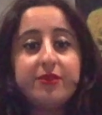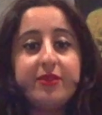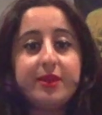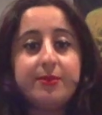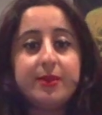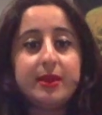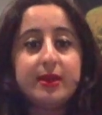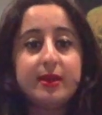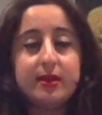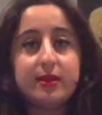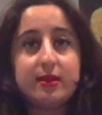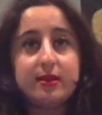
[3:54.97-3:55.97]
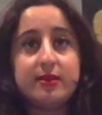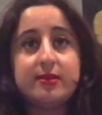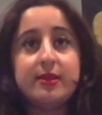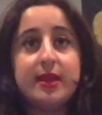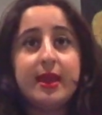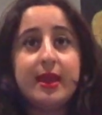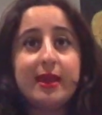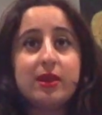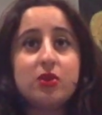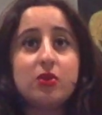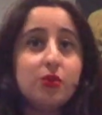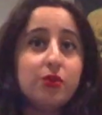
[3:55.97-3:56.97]
of them is a
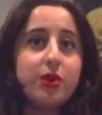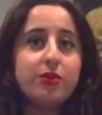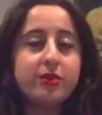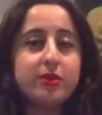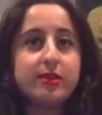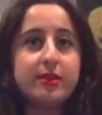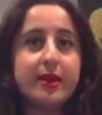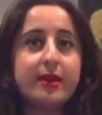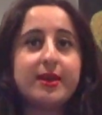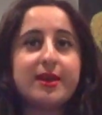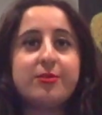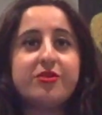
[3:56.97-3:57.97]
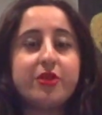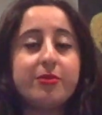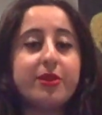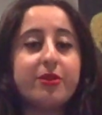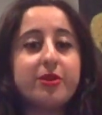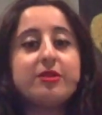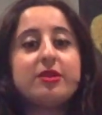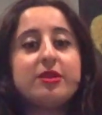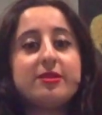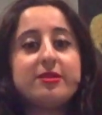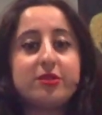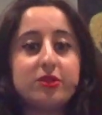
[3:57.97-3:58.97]
quote that comes from a
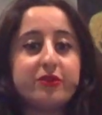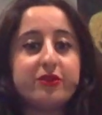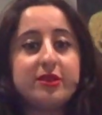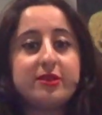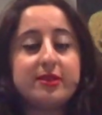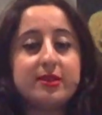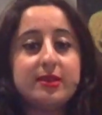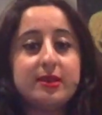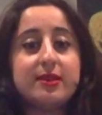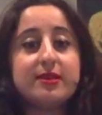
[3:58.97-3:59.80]
Rutgers University